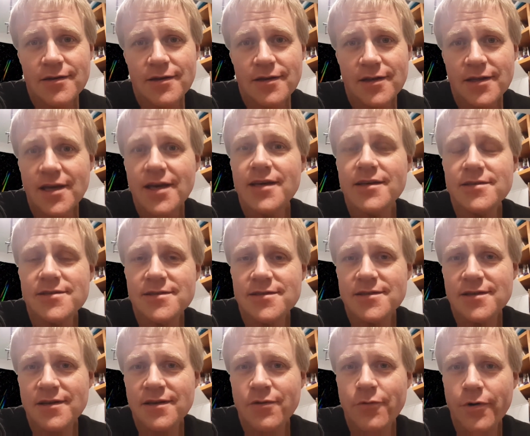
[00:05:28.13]

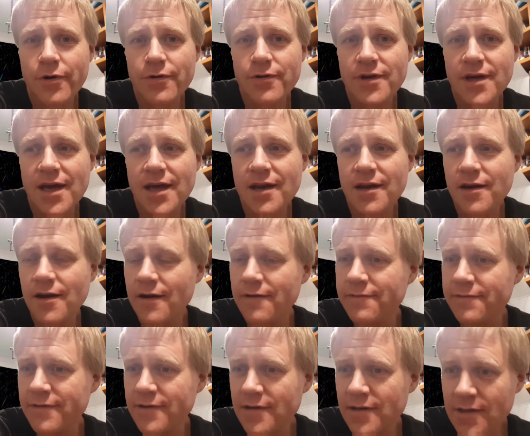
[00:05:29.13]
yeast in order to get
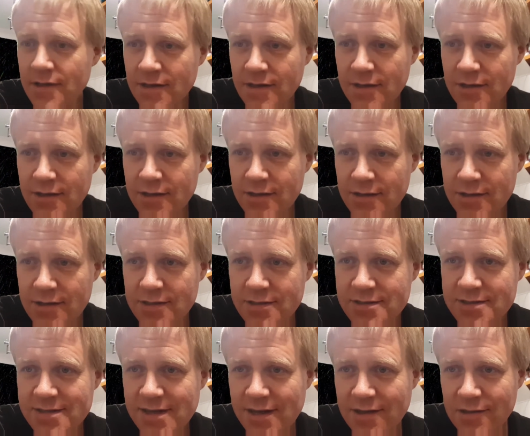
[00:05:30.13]
enough
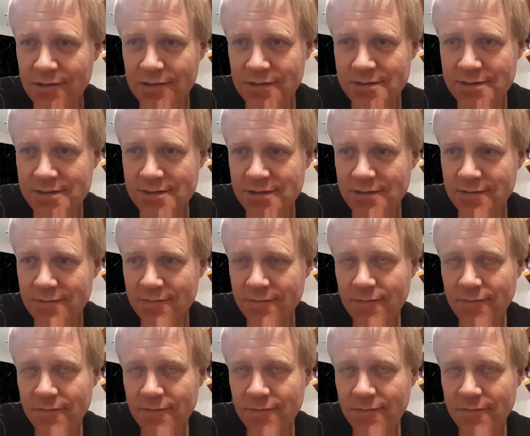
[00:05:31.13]
cells